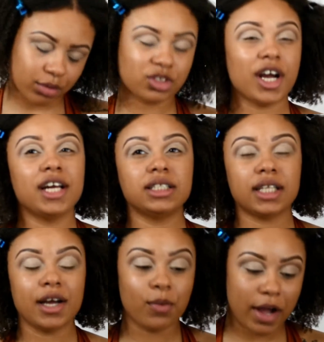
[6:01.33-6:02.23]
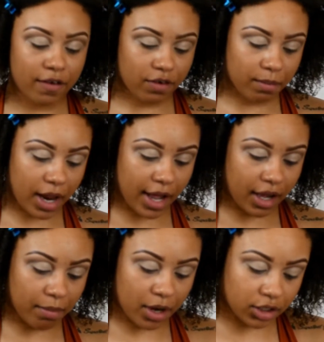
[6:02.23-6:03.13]
was trying to stay away from like
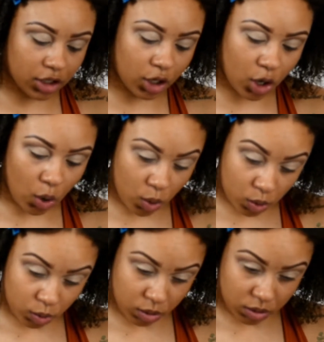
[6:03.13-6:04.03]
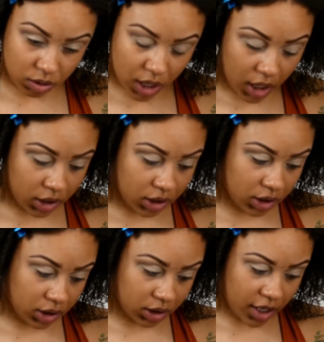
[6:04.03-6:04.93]
a bunch of gold colors
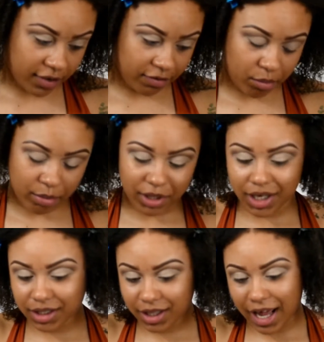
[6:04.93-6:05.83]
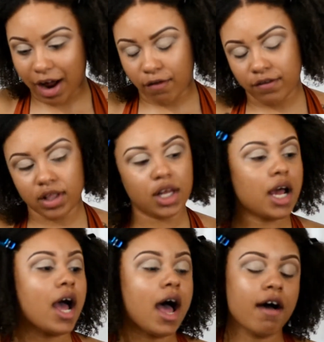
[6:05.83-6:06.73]
and stuff, but because of the outfit that
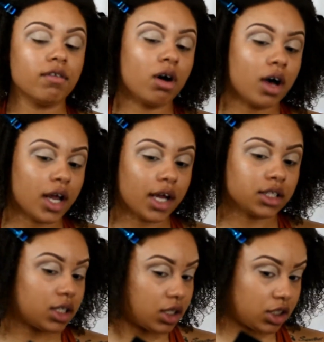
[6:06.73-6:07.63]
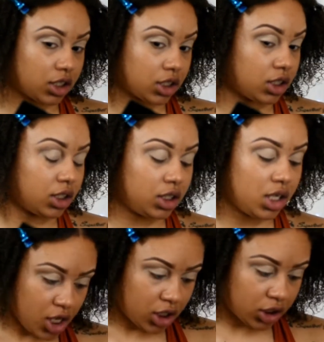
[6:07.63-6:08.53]
I have on, I guess I should.
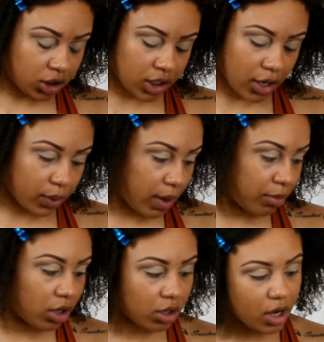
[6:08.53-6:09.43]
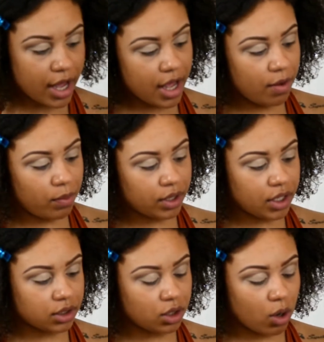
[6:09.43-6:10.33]
So I'm gonna go ahead with
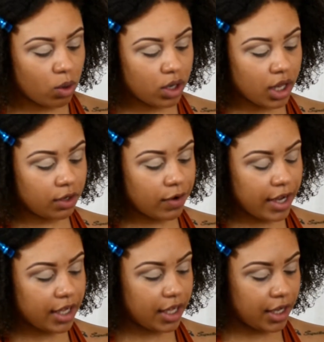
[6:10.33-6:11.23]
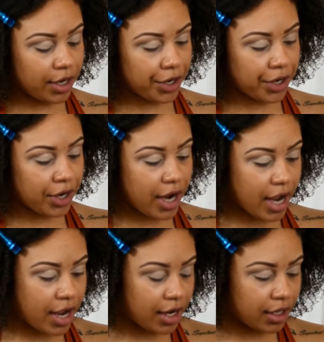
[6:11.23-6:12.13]
this gold color right here,
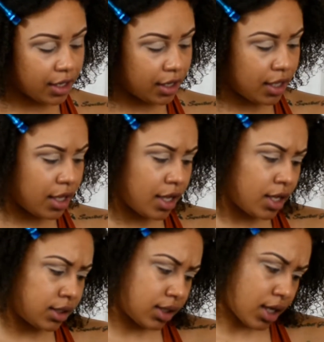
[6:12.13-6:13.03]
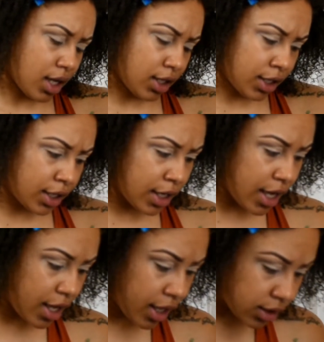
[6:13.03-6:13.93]
and this color
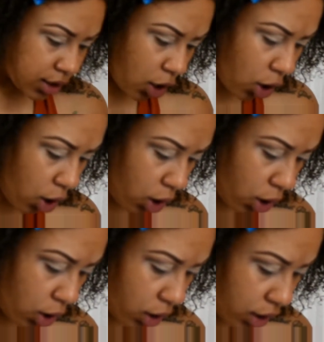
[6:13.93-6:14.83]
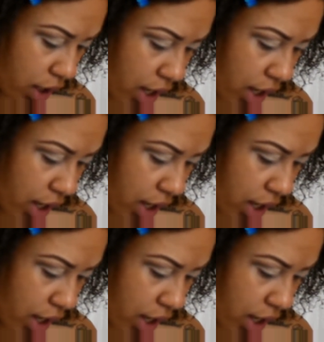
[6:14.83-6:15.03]
is called